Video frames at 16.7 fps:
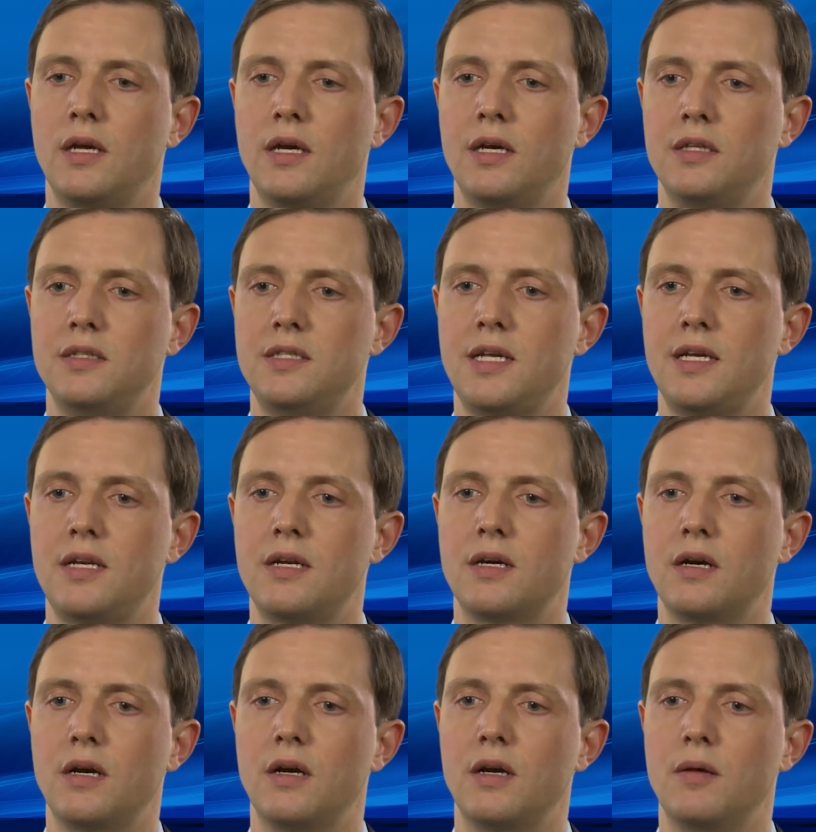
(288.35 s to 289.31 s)
a
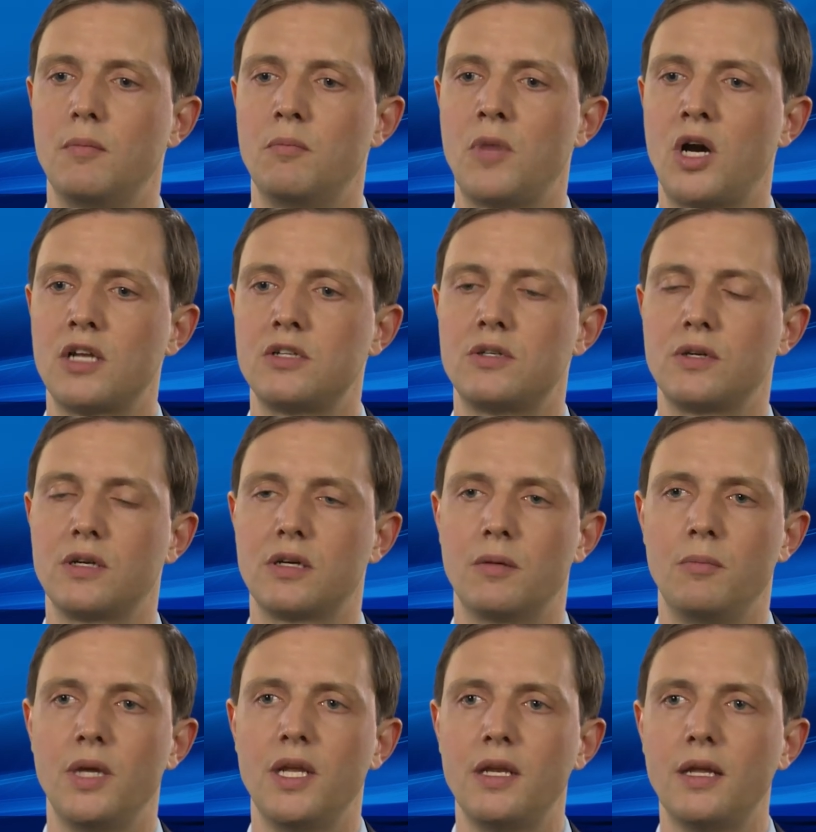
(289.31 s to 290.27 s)
data monitoring
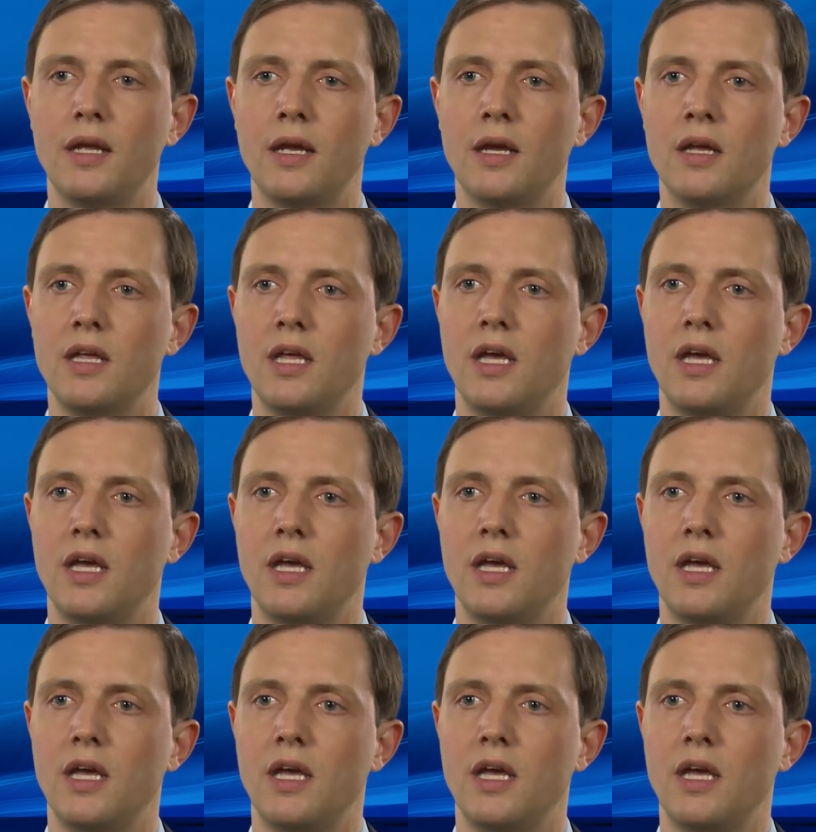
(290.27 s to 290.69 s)
committee